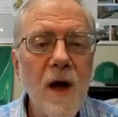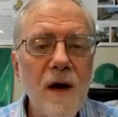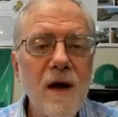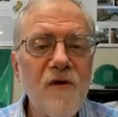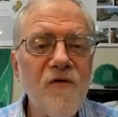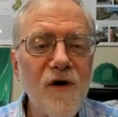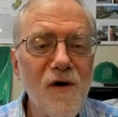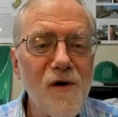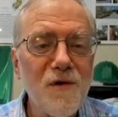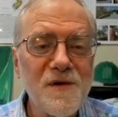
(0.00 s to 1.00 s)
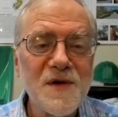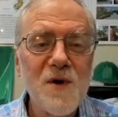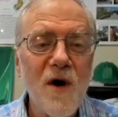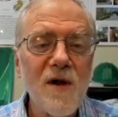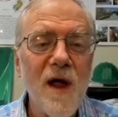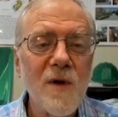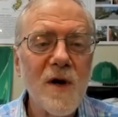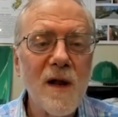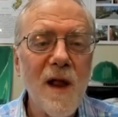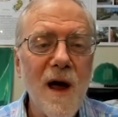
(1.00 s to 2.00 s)
get a foothold and start
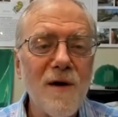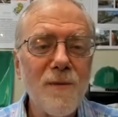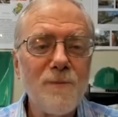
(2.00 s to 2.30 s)
climbing the ladder.